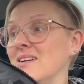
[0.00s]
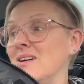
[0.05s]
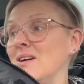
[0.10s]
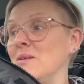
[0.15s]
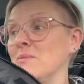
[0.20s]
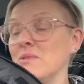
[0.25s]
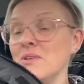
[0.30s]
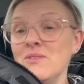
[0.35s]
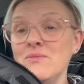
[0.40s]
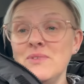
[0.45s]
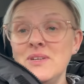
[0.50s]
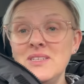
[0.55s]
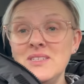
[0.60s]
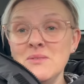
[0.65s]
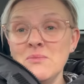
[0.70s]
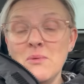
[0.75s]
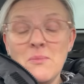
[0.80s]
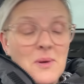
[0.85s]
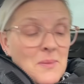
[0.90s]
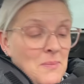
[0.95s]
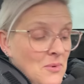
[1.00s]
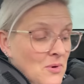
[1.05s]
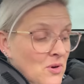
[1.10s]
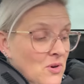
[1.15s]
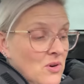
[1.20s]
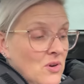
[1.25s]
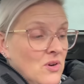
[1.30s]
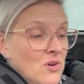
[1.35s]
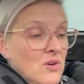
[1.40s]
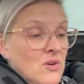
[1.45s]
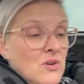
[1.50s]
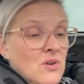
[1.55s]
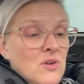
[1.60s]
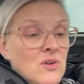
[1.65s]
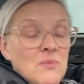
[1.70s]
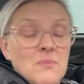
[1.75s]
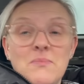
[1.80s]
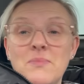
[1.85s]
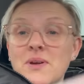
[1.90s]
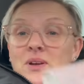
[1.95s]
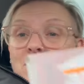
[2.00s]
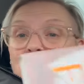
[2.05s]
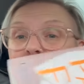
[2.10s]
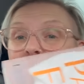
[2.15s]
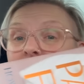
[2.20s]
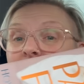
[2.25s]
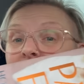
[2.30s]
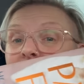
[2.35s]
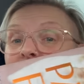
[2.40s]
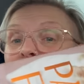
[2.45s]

I'm going to read some of my book, because